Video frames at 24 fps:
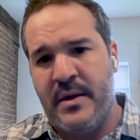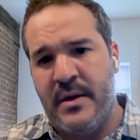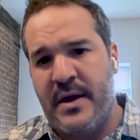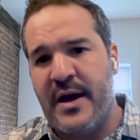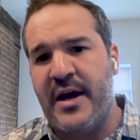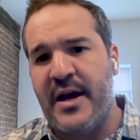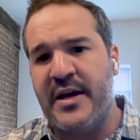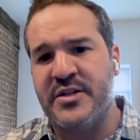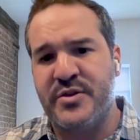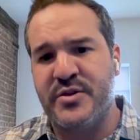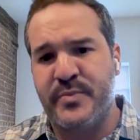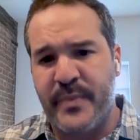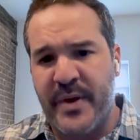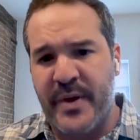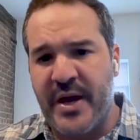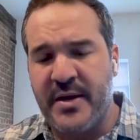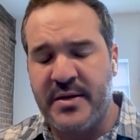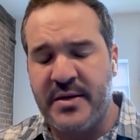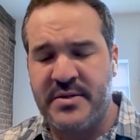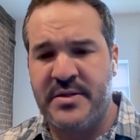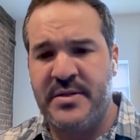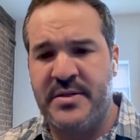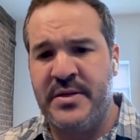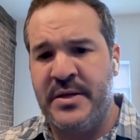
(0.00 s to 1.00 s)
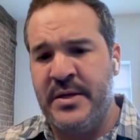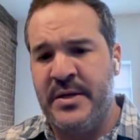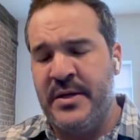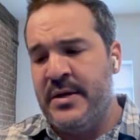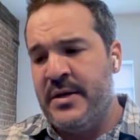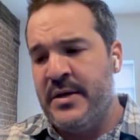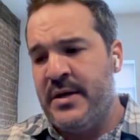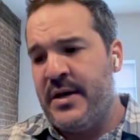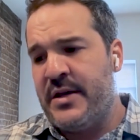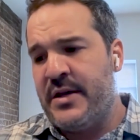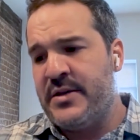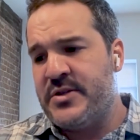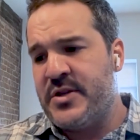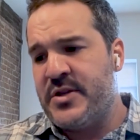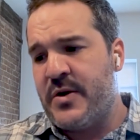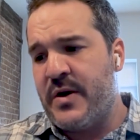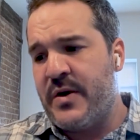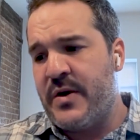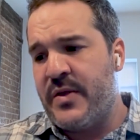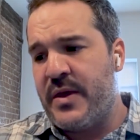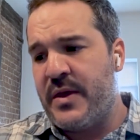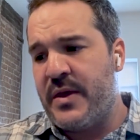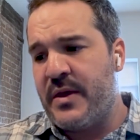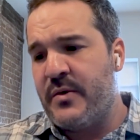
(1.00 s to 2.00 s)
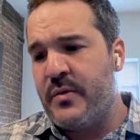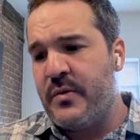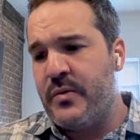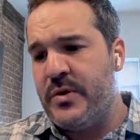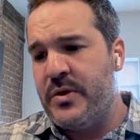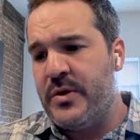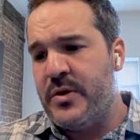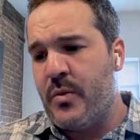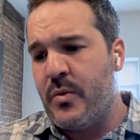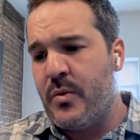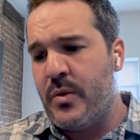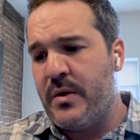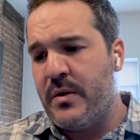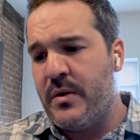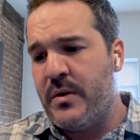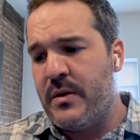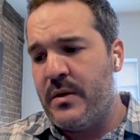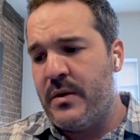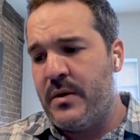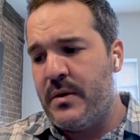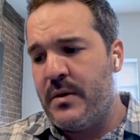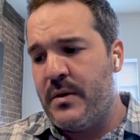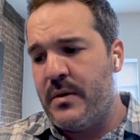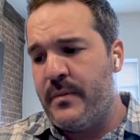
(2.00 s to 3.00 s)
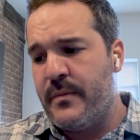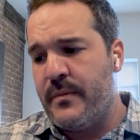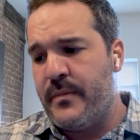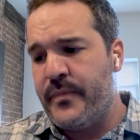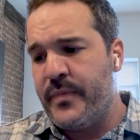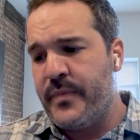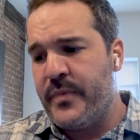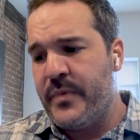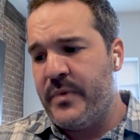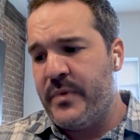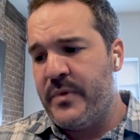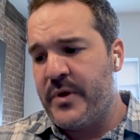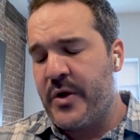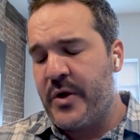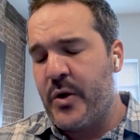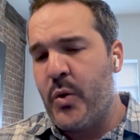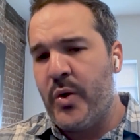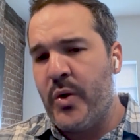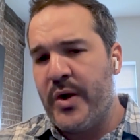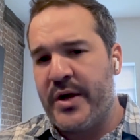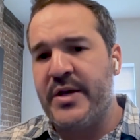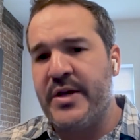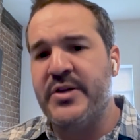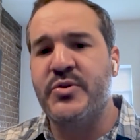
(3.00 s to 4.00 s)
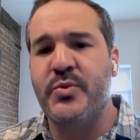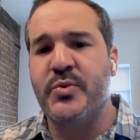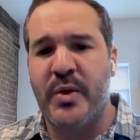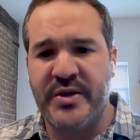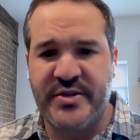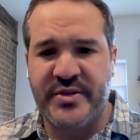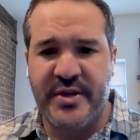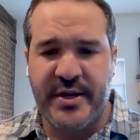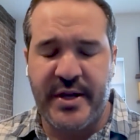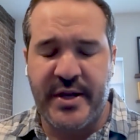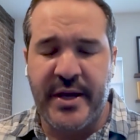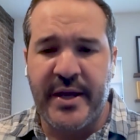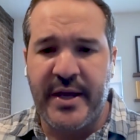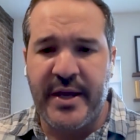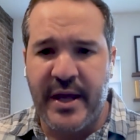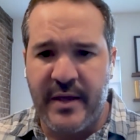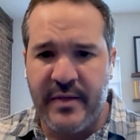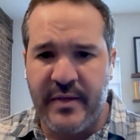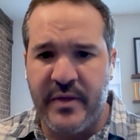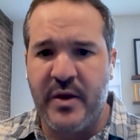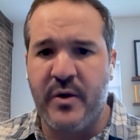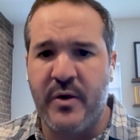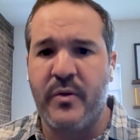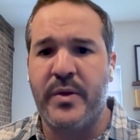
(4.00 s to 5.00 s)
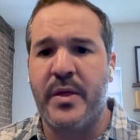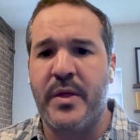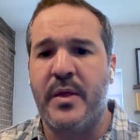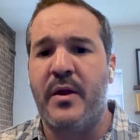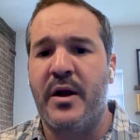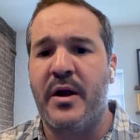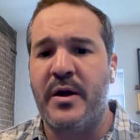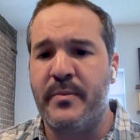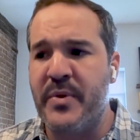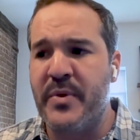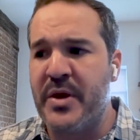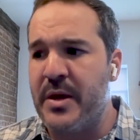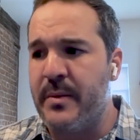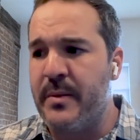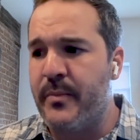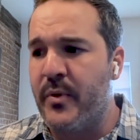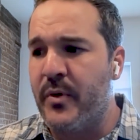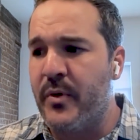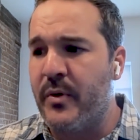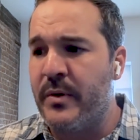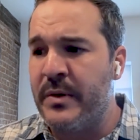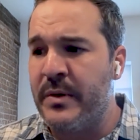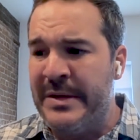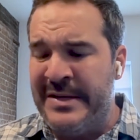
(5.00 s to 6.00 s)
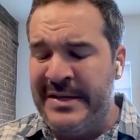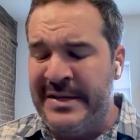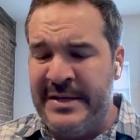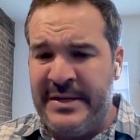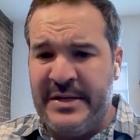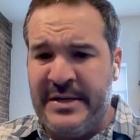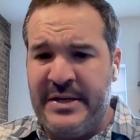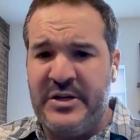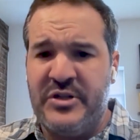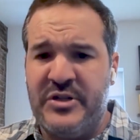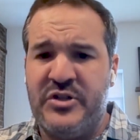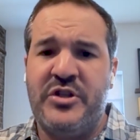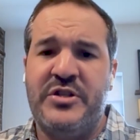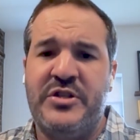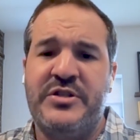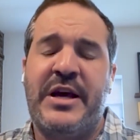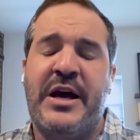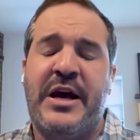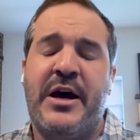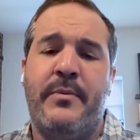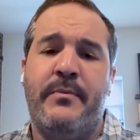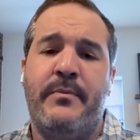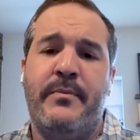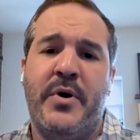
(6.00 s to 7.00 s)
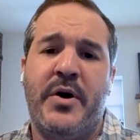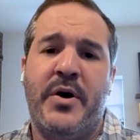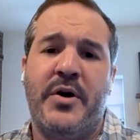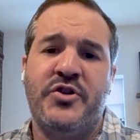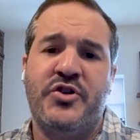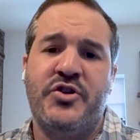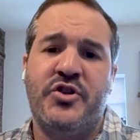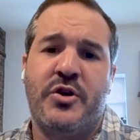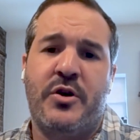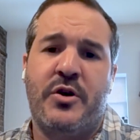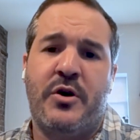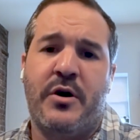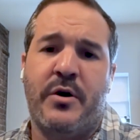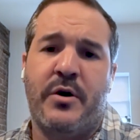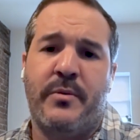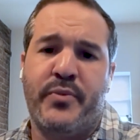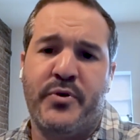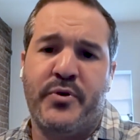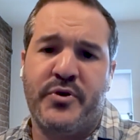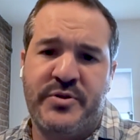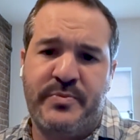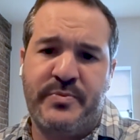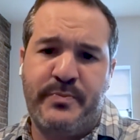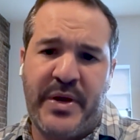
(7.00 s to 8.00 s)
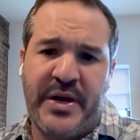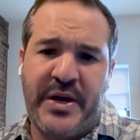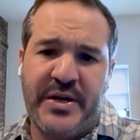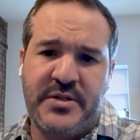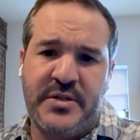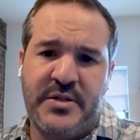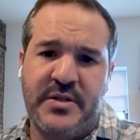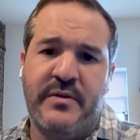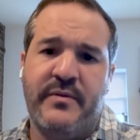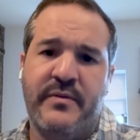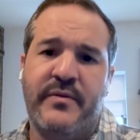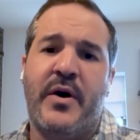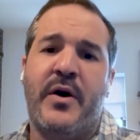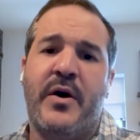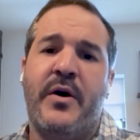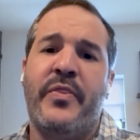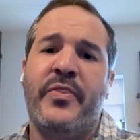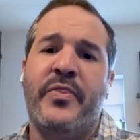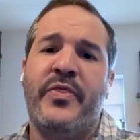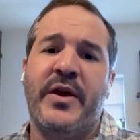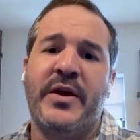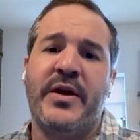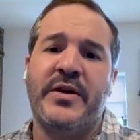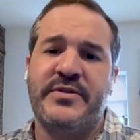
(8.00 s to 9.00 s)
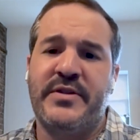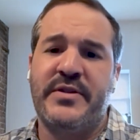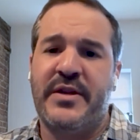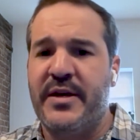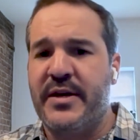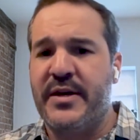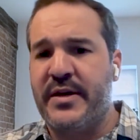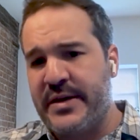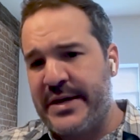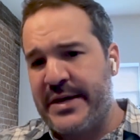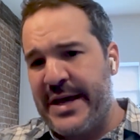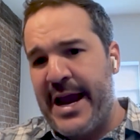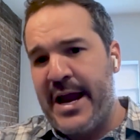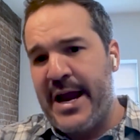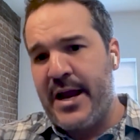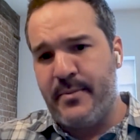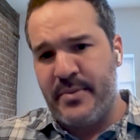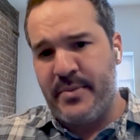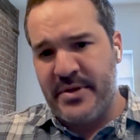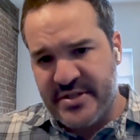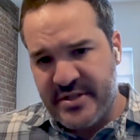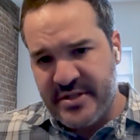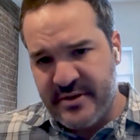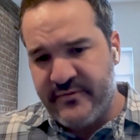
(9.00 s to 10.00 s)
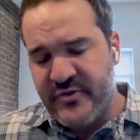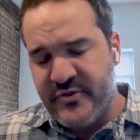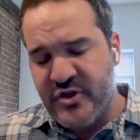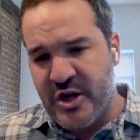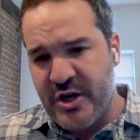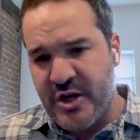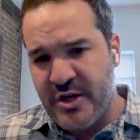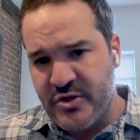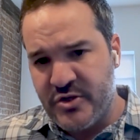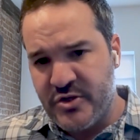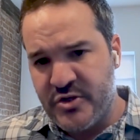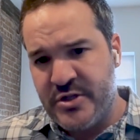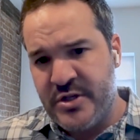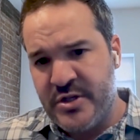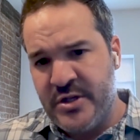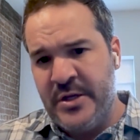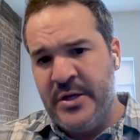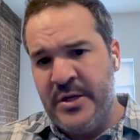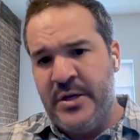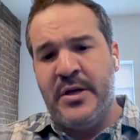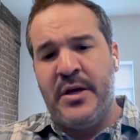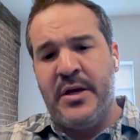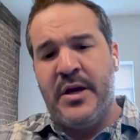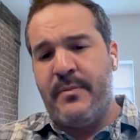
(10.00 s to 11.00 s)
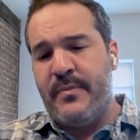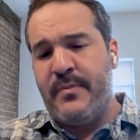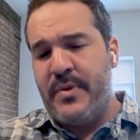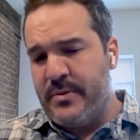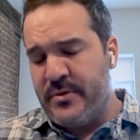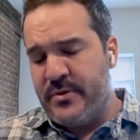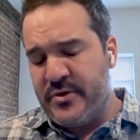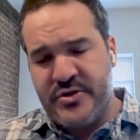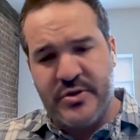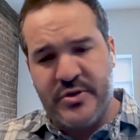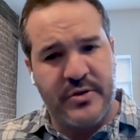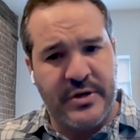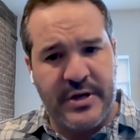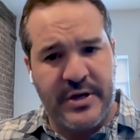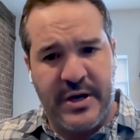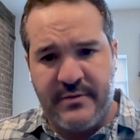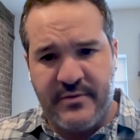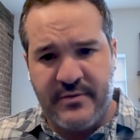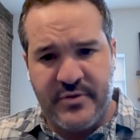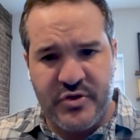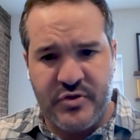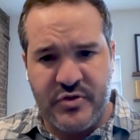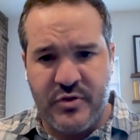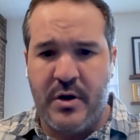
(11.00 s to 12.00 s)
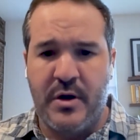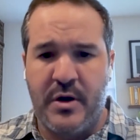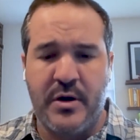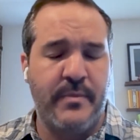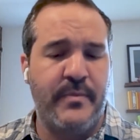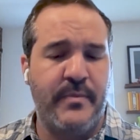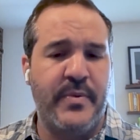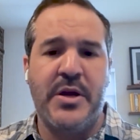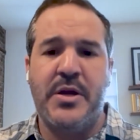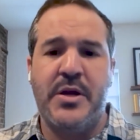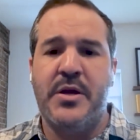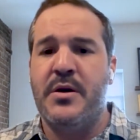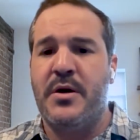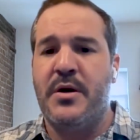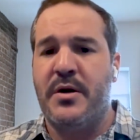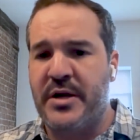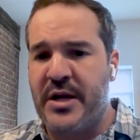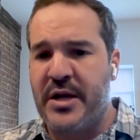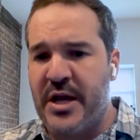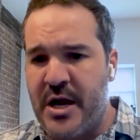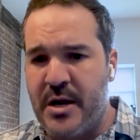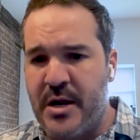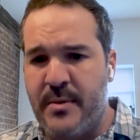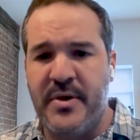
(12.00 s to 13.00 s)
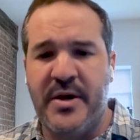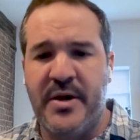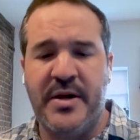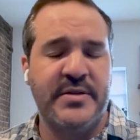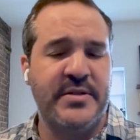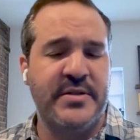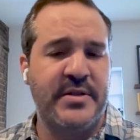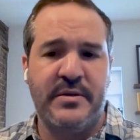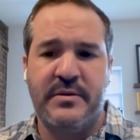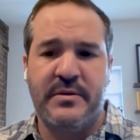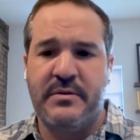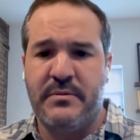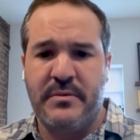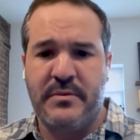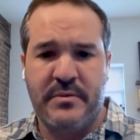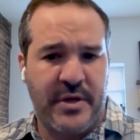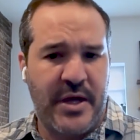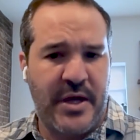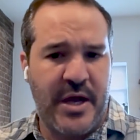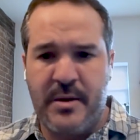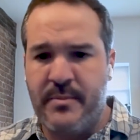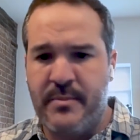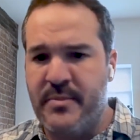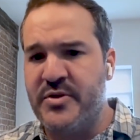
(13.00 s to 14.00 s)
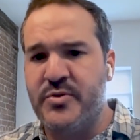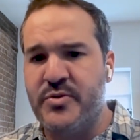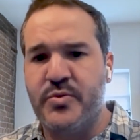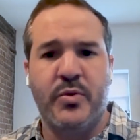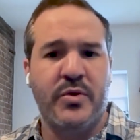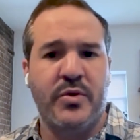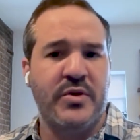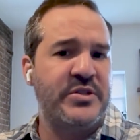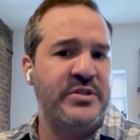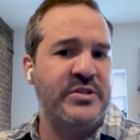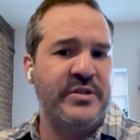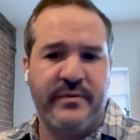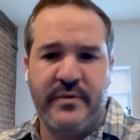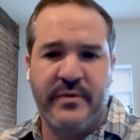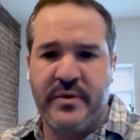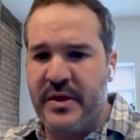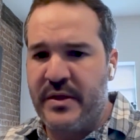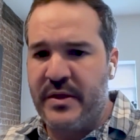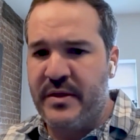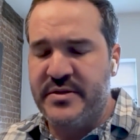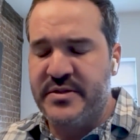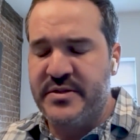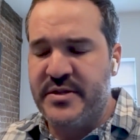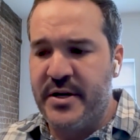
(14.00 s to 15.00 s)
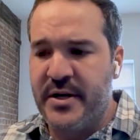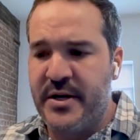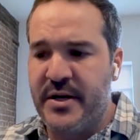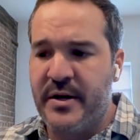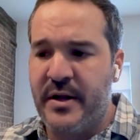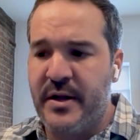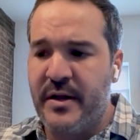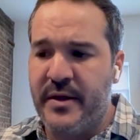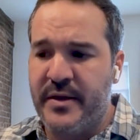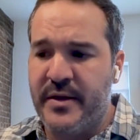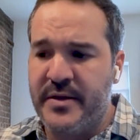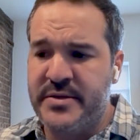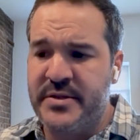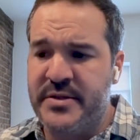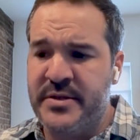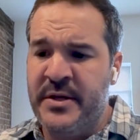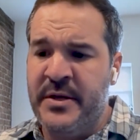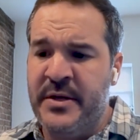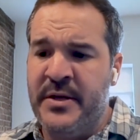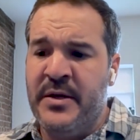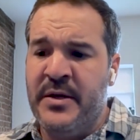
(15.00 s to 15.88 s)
aspect. And so I think one of the quickest ways I can get there with a lot of people is just how much our perspective on things like cannabis have changed. And people are still going to have a strong opinion on cannabis, and cannabis works differently than psychedelics.